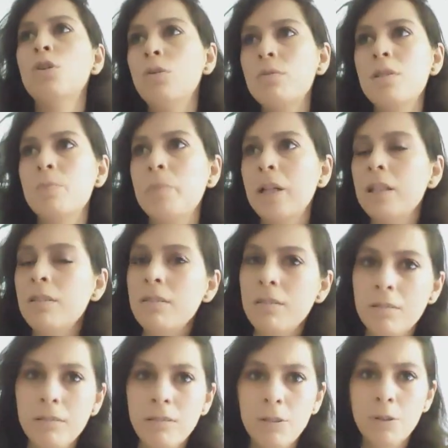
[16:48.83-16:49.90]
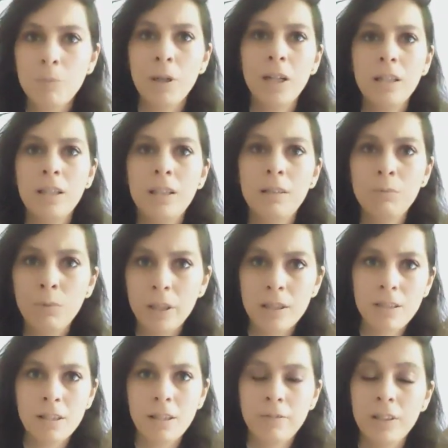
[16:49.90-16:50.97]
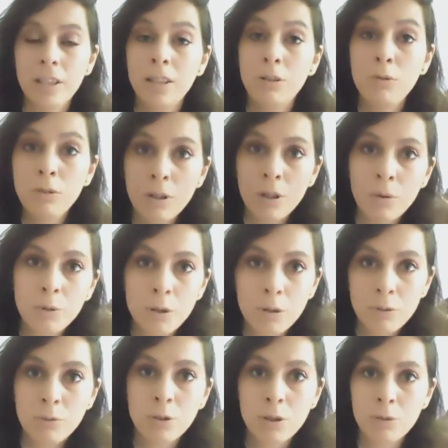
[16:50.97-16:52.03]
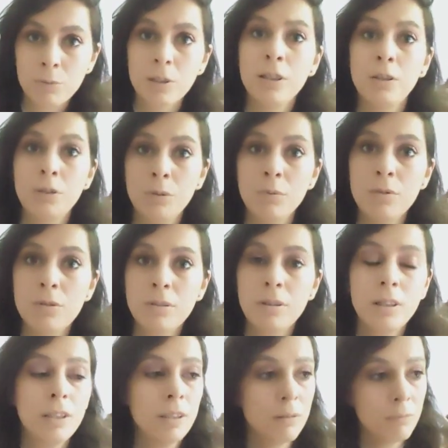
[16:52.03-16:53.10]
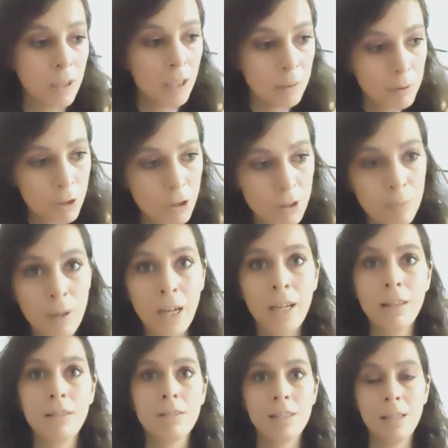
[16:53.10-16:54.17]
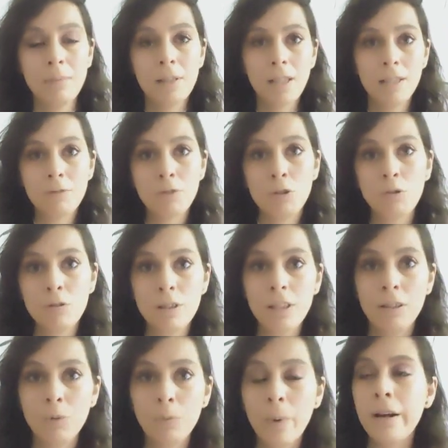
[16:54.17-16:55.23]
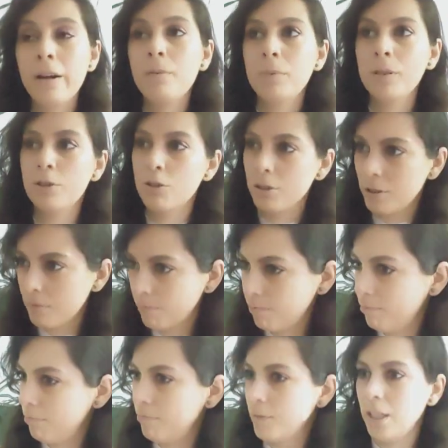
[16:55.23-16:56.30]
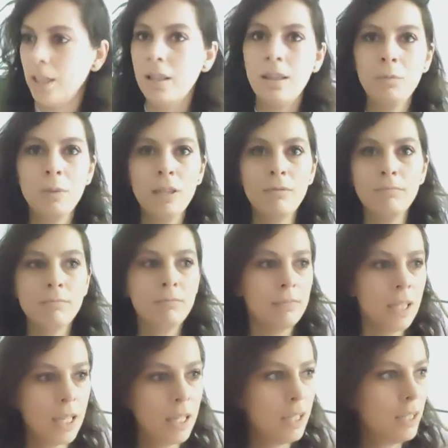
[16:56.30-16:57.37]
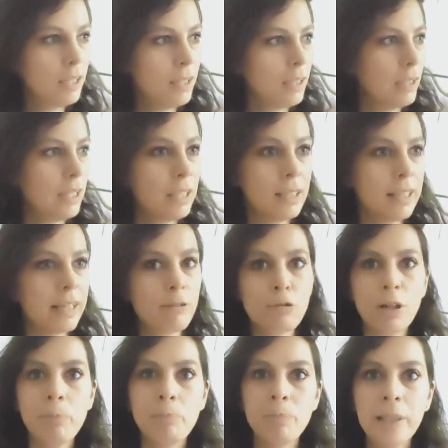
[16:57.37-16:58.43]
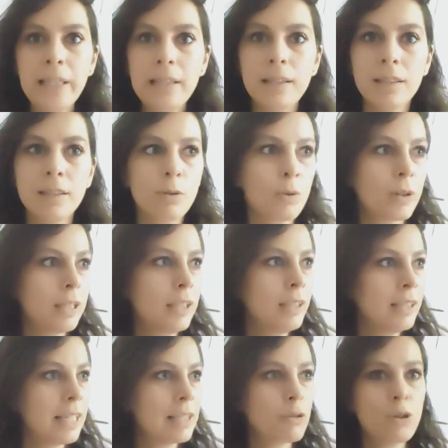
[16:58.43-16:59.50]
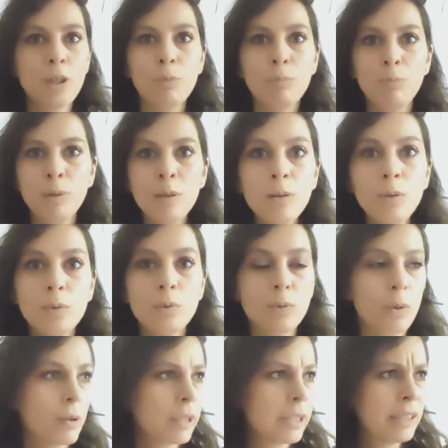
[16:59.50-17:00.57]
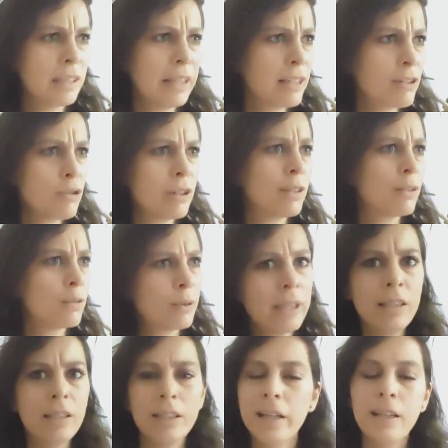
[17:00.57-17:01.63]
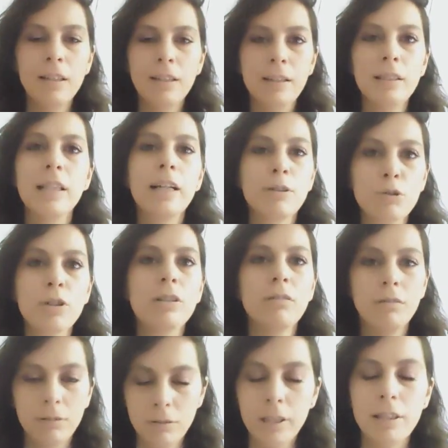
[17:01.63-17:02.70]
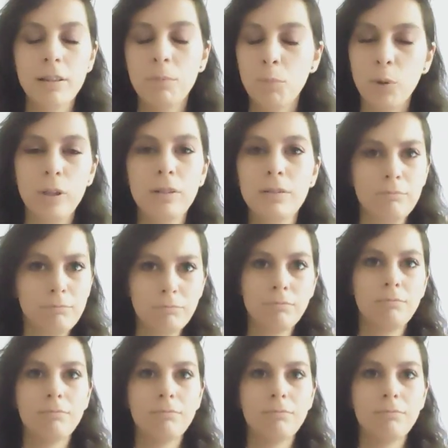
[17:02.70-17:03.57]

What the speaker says: don't spend your money with stuff that you know you don't normally use. Maybe just buy the same kind of shoes that you wear, but just take them in electric pink or electric blue or electric green, anything electric. You get the point.